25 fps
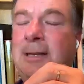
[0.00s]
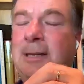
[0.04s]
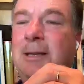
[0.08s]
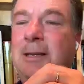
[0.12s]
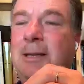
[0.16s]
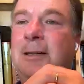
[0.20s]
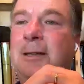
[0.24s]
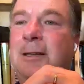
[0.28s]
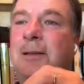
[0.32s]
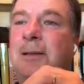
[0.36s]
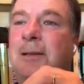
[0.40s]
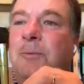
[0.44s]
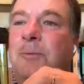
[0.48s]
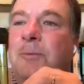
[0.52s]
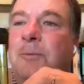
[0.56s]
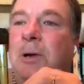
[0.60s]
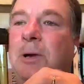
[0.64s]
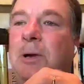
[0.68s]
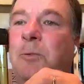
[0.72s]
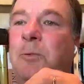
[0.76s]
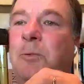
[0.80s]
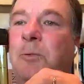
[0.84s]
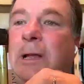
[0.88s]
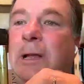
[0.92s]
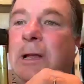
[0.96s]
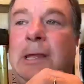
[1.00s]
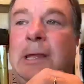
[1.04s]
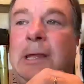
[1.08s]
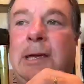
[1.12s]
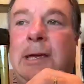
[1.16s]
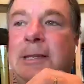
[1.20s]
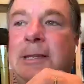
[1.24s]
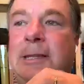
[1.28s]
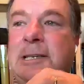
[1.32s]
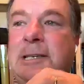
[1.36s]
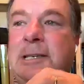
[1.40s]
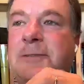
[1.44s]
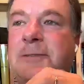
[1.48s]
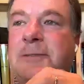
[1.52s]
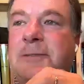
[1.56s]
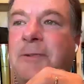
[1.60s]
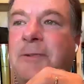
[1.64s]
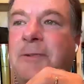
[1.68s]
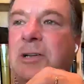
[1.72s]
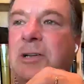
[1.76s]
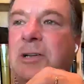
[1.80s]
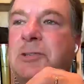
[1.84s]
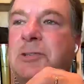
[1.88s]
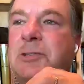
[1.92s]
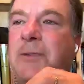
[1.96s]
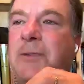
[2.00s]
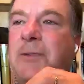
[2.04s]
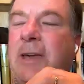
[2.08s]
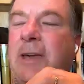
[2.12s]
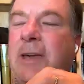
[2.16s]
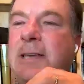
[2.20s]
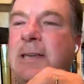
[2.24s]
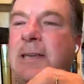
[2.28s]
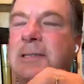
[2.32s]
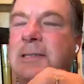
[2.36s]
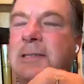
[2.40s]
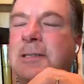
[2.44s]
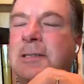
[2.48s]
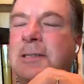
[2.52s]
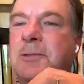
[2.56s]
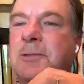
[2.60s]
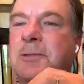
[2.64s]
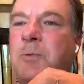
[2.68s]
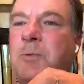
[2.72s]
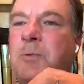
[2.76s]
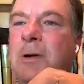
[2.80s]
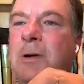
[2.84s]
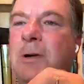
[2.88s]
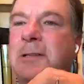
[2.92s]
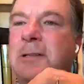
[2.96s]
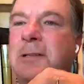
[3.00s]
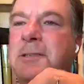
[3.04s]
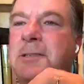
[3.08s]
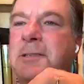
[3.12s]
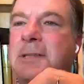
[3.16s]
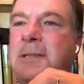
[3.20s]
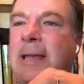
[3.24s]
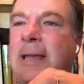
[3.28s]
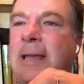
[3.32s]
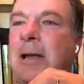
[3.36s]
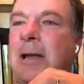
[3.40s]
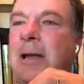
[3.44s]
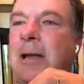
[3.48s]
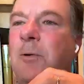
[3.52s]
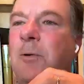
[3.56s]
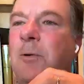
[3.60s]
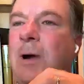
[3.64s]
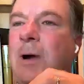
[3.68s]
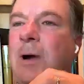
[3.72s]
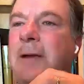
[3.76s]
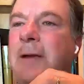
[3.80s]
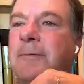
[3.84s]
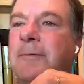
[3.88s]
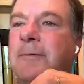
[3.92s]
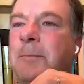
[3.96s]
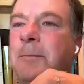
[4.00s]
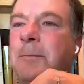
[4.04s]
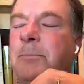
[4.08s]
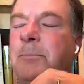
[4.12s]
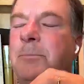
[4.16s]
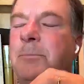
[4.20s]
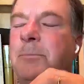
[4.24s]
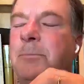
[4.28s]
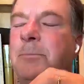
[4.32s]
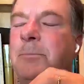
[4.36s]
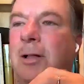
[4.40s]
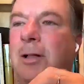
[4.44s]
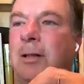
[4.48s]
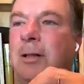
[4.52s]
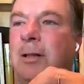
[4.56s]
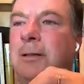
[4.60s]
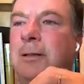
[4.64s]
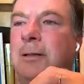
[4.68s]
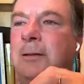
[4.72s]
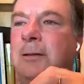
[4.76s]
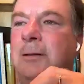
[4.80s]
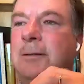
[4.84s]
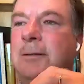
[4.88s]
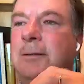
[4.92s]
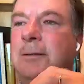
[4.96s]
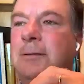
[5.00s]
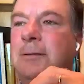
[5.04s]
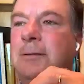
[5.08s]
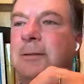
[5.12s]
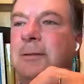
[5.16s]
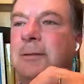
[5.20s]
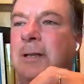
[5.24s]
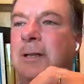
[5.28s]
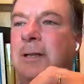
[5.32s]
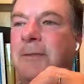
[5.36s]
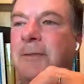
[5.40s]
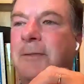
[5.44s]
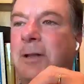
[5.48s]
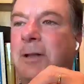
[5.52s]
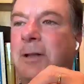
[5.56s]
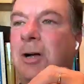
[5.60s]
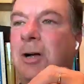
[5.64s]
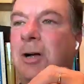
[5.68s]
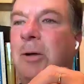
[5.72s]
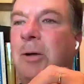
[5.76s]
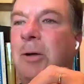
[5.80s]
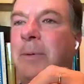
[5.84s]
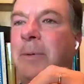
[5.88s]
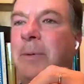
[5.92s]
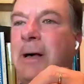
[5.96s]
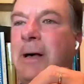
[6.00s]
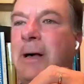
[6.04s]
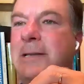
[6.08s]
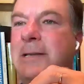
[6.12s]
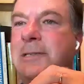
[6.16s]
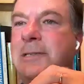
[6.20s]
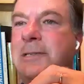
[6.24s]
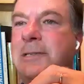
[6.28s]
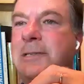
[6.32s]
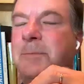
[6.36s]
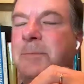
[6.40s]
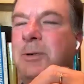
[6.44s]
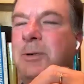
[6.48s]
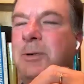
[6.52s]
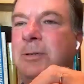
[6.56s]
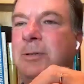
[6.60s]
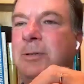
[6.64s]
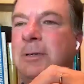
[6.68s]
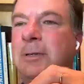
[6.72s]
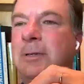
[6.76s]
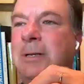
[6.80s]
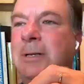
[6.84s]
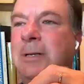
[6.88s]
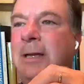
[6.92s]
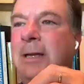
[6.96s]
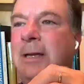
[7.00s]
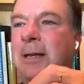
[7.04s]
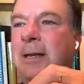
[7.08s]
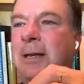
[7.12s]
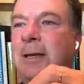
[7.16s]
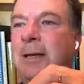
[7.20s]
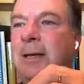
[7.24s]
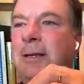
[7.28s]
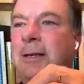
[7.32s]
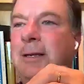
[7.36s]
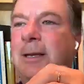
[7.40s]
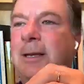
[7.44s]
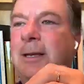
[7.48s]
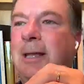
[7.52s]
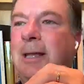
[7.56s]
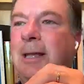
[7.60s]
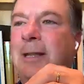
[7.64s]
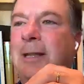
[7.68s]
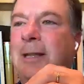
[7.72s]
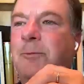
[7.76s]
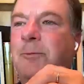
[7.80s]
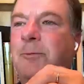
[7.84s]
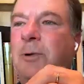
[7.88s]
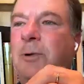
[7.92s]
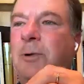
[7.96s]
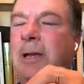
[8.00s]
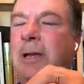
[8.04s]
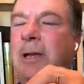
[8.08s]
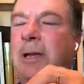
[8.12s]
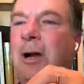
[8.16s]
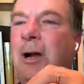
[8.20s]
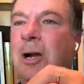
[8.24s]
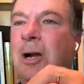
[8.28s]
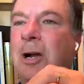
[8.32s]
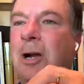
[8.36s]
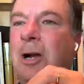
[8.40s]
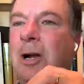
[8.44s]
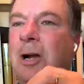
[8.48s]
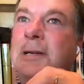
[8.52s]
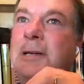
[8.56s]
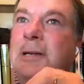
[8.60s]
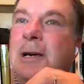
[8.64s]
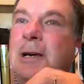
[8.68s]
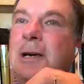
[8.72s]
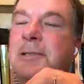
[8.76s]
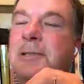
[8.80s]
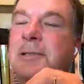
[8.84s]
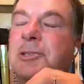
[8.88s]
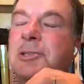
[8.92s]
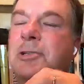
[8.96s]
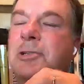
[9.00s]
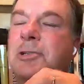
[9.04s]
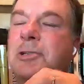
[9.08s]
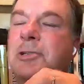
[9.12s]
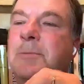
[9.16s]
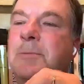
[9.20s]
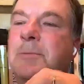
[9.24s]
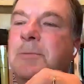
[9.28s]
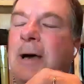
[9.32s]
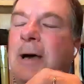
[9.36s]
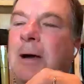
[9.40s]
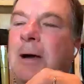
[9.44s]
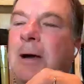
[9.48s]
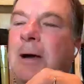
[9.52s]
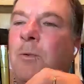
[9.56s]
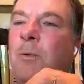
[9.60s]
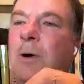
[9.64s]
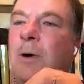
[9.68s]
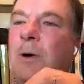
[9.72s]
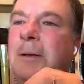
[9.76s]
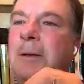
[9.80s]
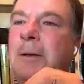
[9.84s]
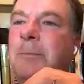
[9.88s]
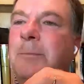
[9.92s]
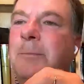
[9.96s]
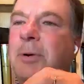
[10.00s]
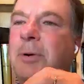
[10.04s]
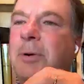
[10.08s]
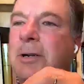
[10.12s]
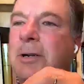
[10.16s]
we really, in these first phases, want to stay away from books at all, if at all possible. And if we are using books, that they're only touched by one person.